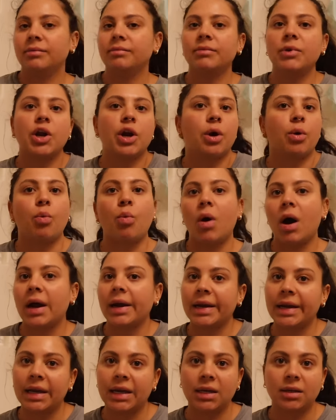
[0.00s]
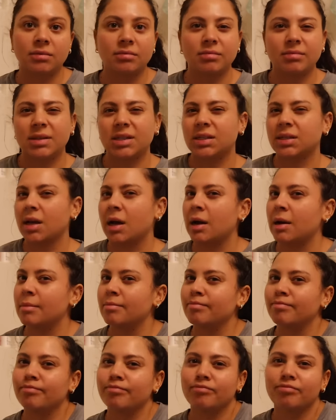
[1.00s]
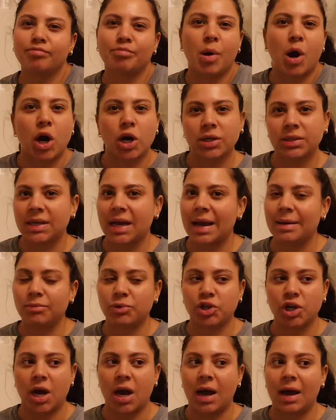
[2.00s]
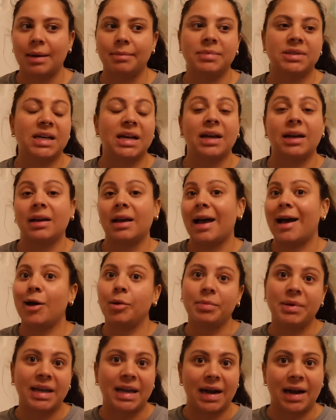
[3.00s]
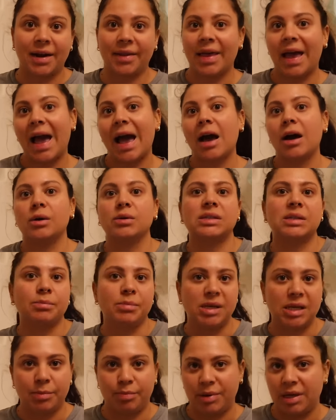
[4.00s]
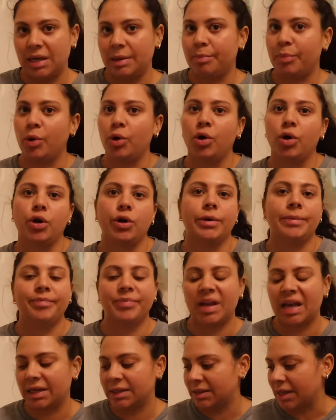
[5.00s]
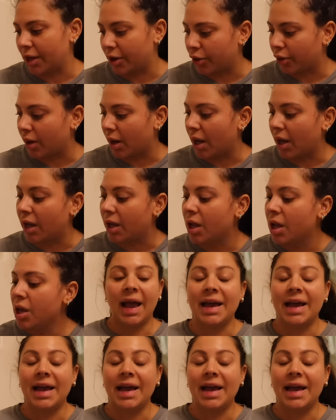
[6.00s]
you know, wanting some part-time job to help me get out of the house, meet people, etc.